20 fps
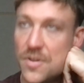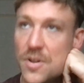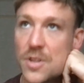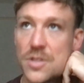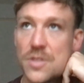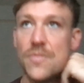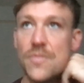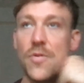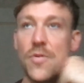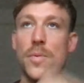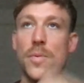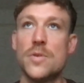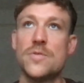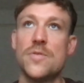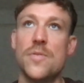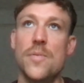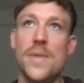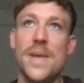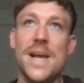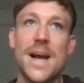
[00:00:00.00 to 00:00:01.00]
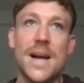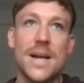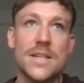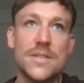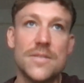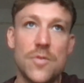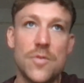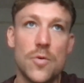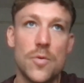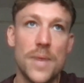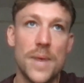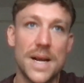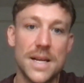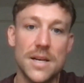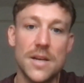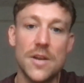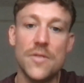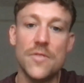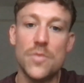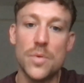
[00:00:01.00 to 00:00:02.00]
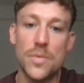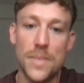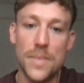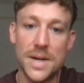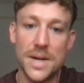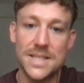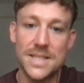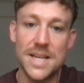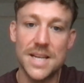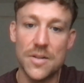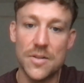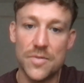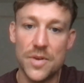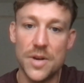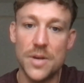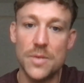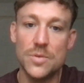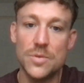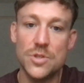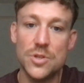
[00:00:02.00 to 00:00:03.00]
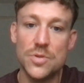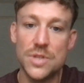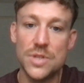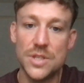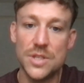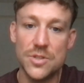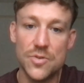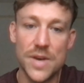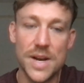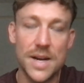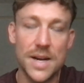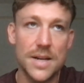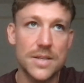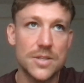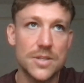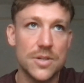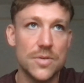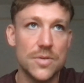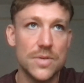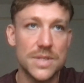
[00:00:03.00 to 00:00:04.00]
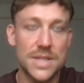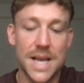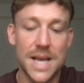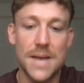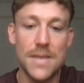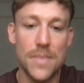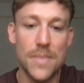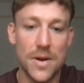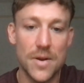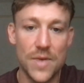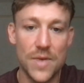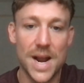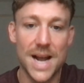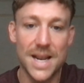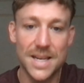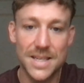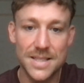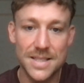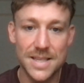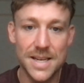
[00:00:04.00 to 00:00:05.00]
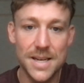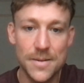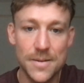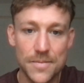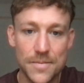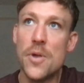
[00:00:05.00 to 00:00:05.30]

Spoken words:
first and foremost for me, I had to fall back in love with myself, and I was using drink to escape my reality.